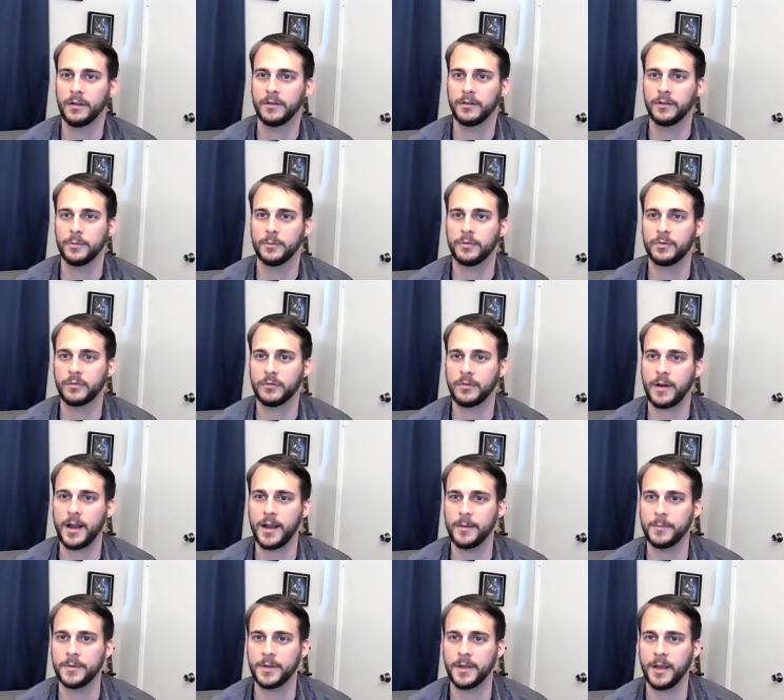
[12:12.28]

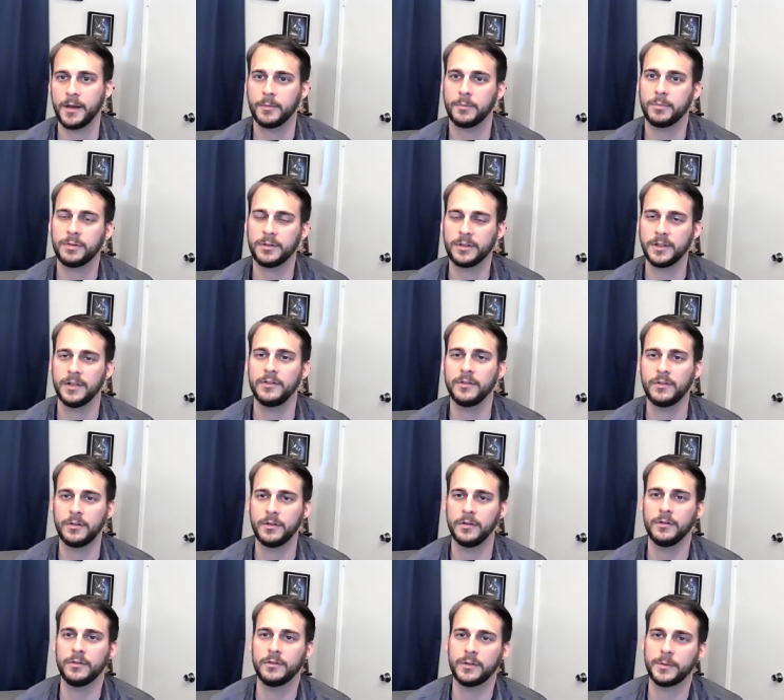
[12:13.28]
subscribed yet, please
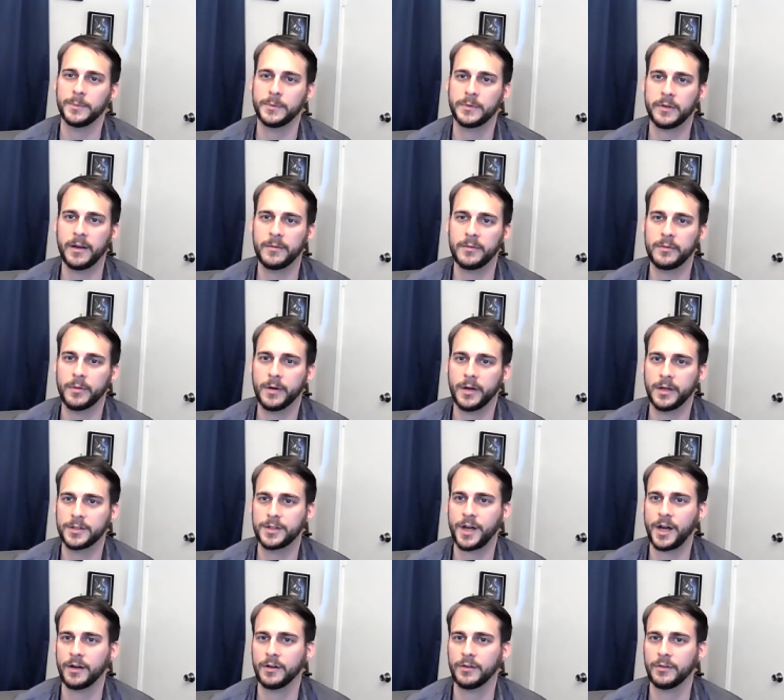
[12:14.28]
do subscribe to our
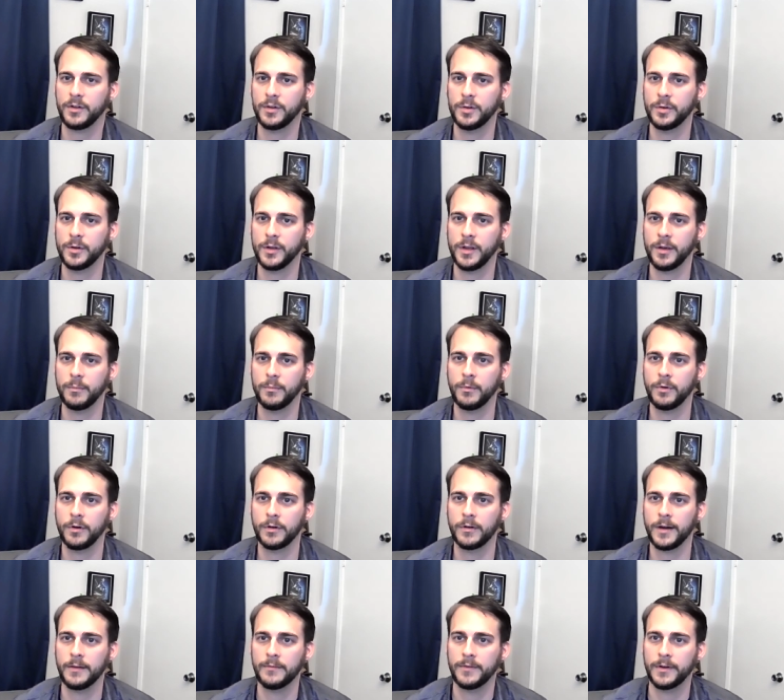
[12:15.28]
channel so you can get more
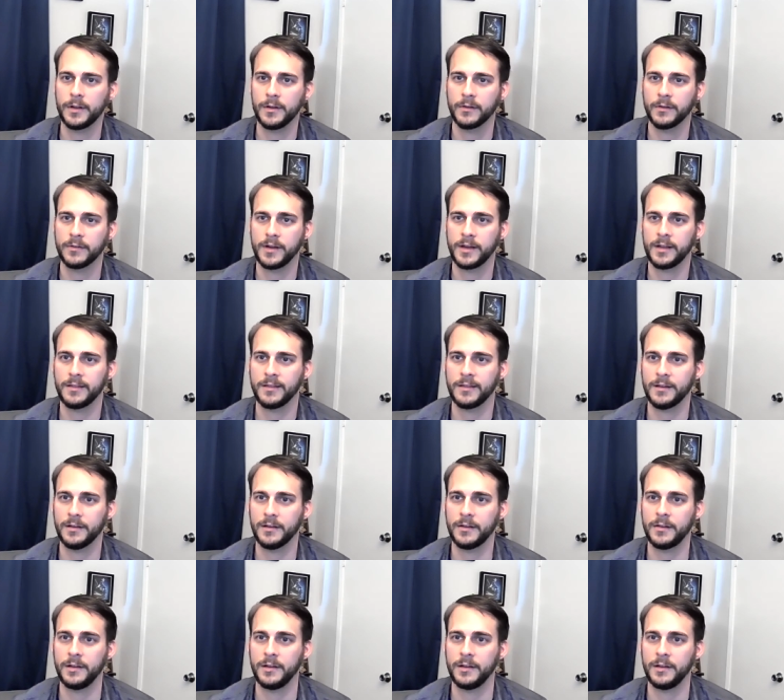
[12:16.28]
great videos like this